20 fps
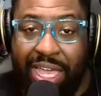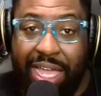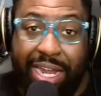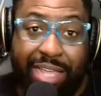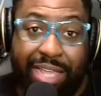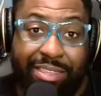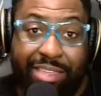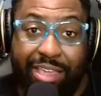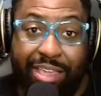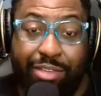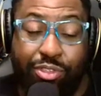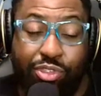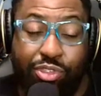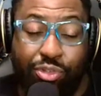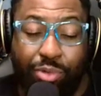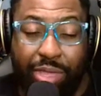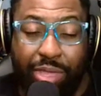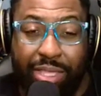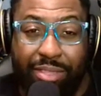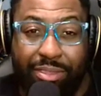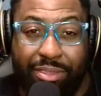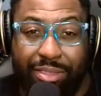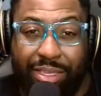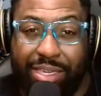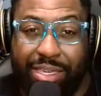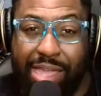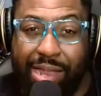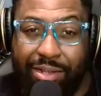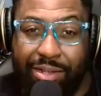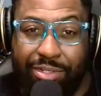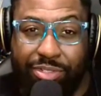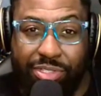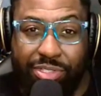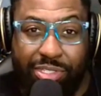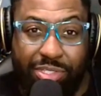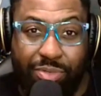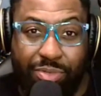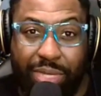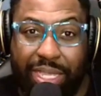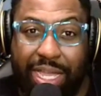And I think doing the characters
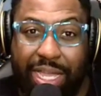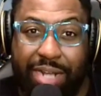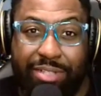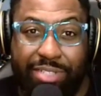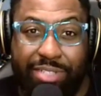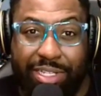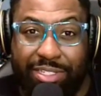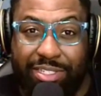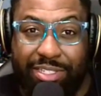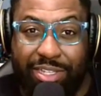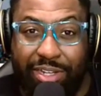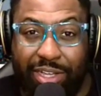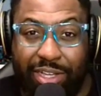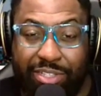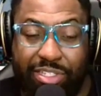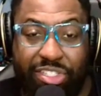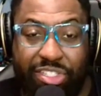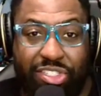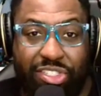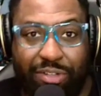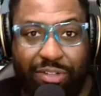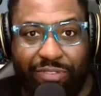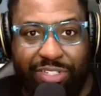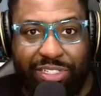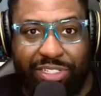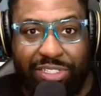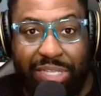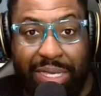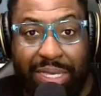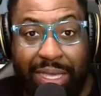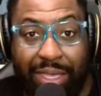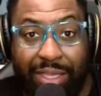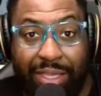this way kind of does it a disservice,